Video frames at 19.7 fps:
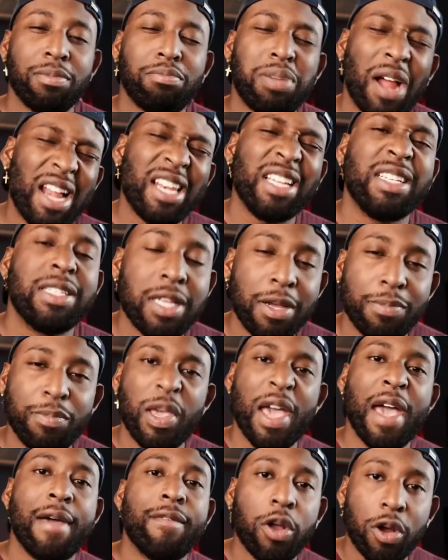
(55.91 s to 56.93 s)
Probably something
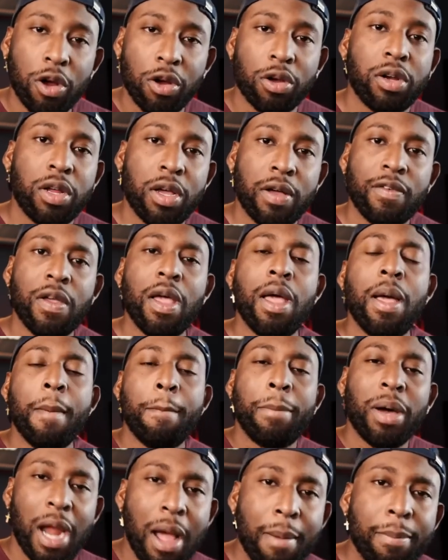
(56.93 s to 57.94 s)
you haven't heard of
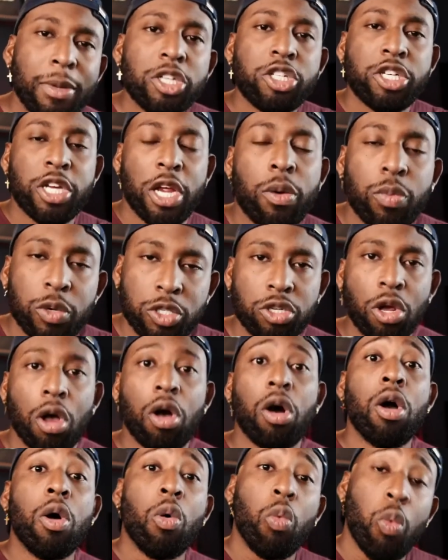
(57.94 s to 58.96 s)
but I'm gonna share with
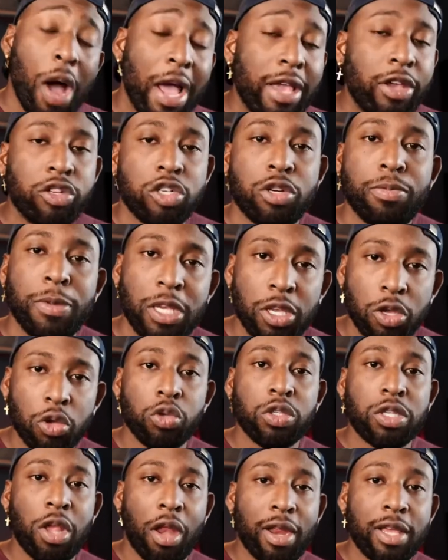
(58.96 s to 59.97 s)
y'all why you should be
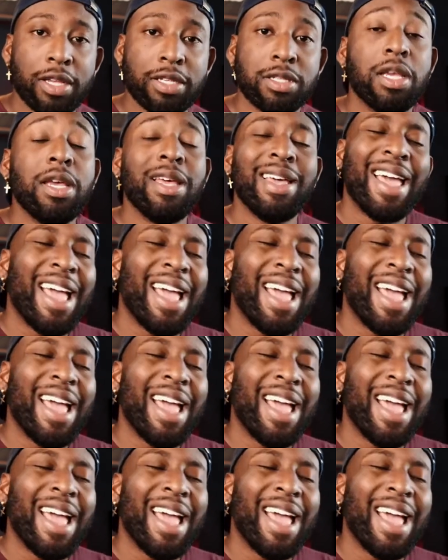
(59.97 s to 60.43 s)
using this